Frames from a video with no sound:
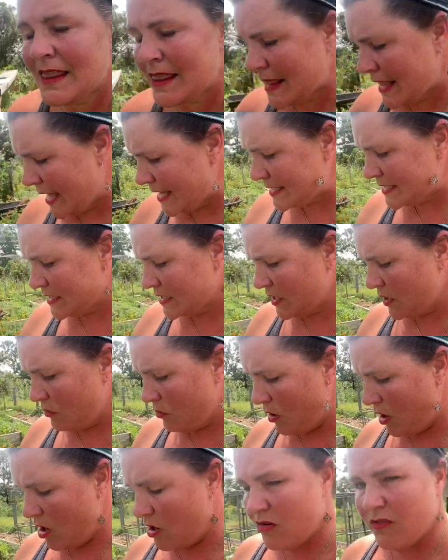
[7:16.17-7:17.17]
Let's
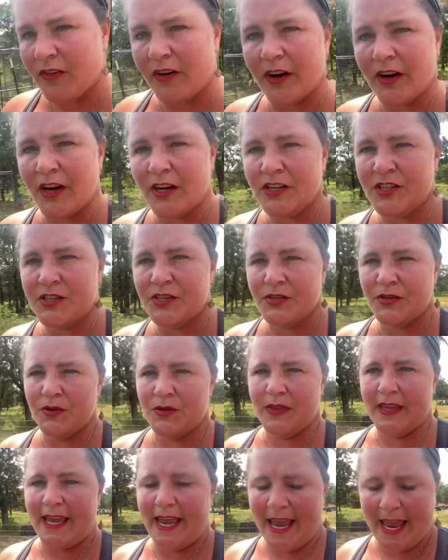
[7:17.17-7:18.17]
go over
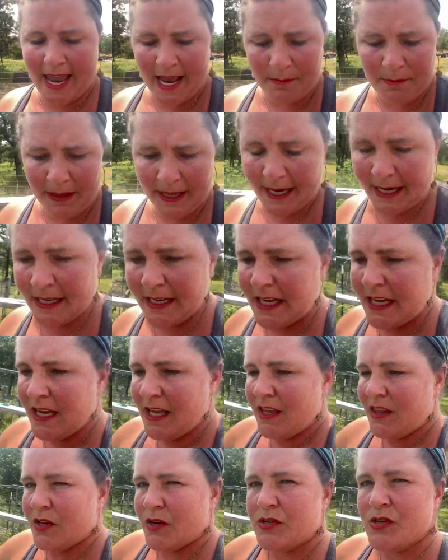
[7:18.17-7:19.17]
to the eggplant.
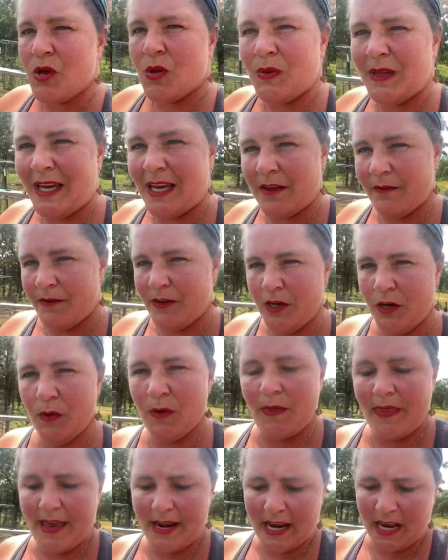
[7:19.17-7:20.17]
There's only a few on that